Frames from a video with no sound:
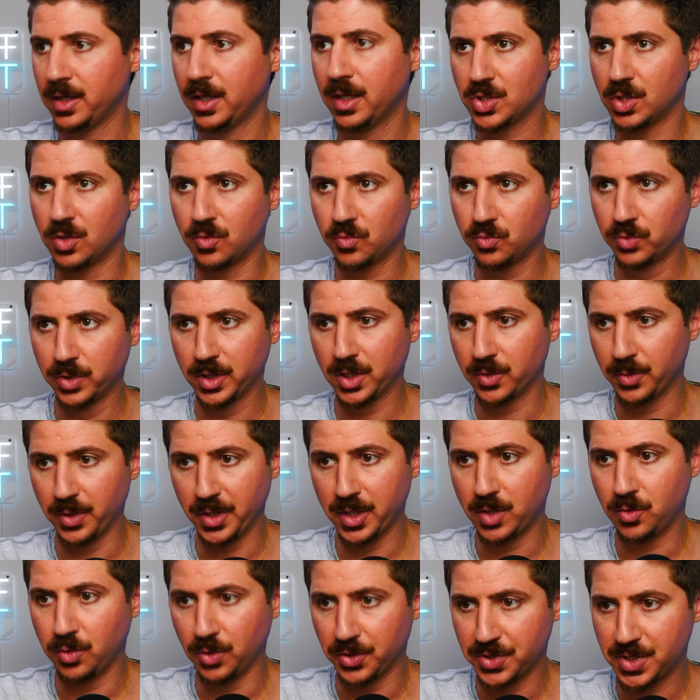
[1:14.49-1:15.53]
So really, really
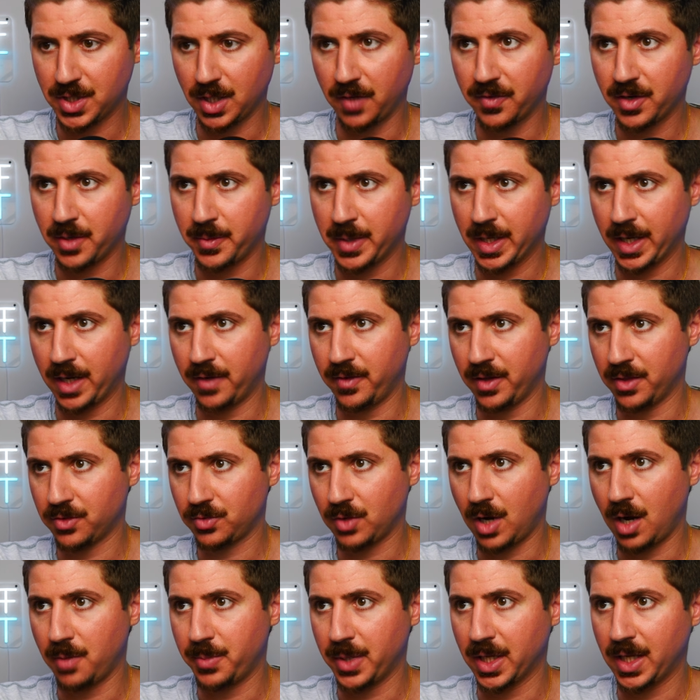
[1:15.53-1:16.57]
cool stuff coming out of
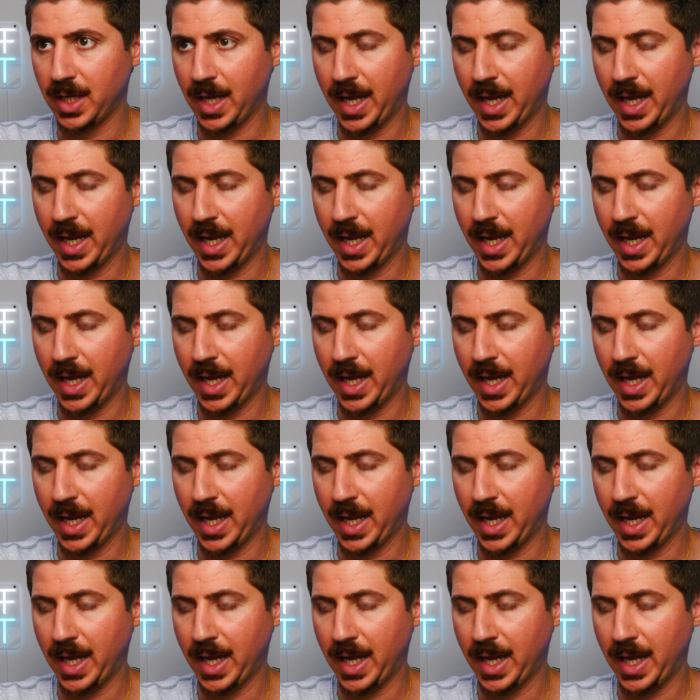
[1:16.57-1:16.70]
Anthropic.